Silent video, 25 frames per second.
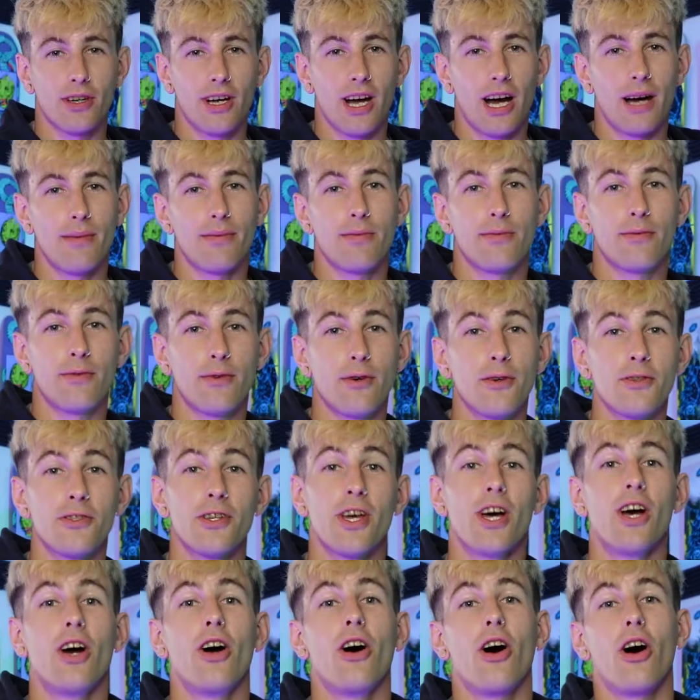carpet boards.
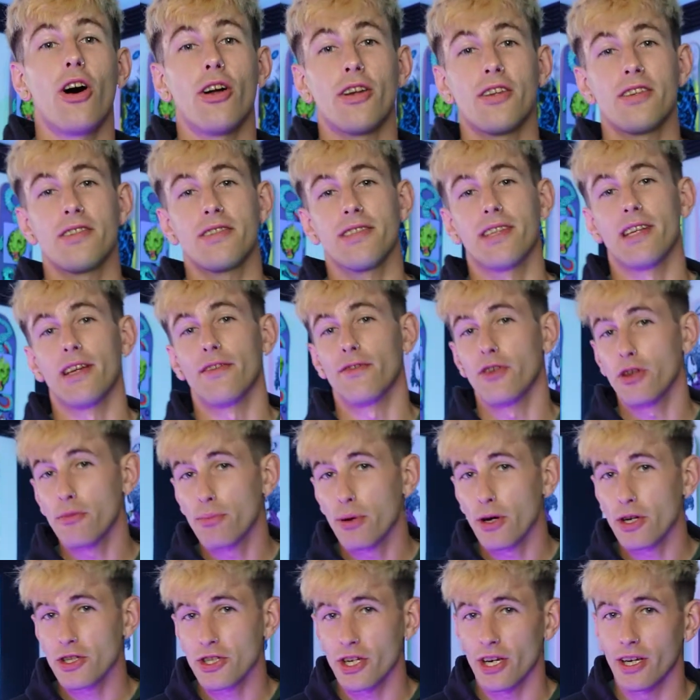Honestly, if you
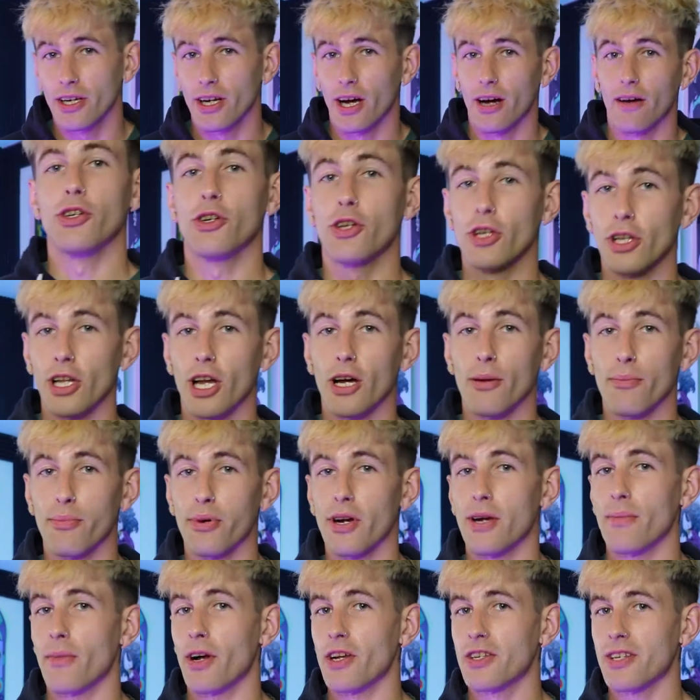push it enough, you can learn
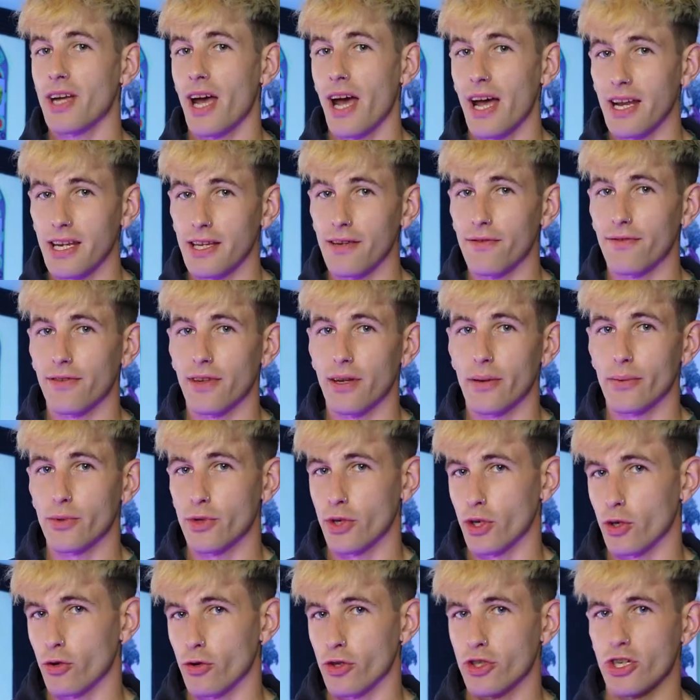pretty much any flip
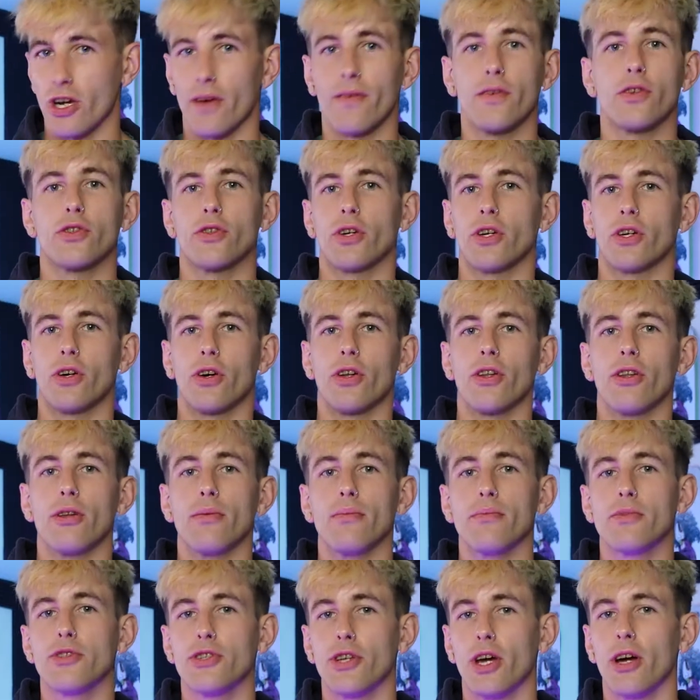trick or shove-it trick on
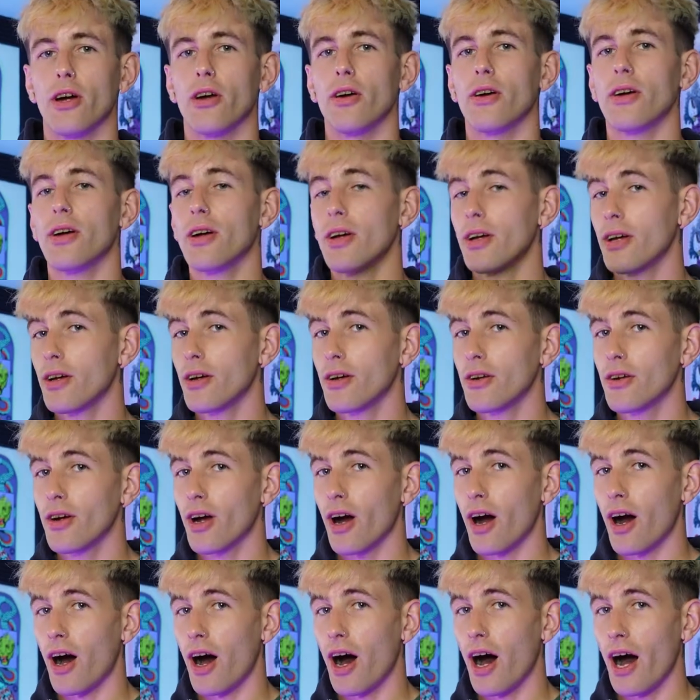them. So
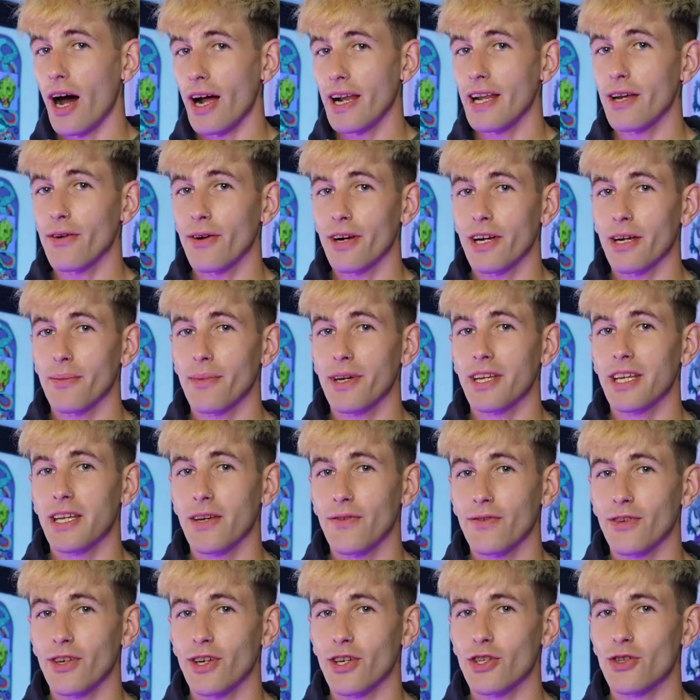I highly recommend
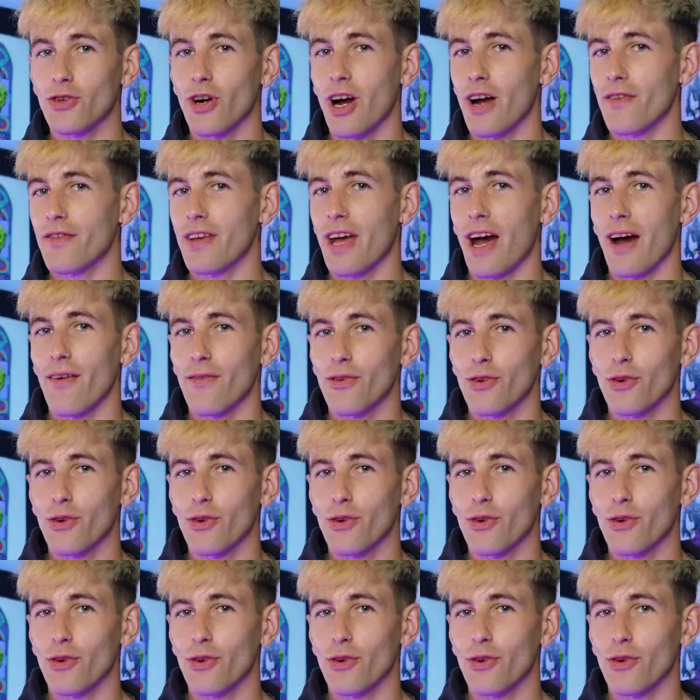giving it a try if you haven't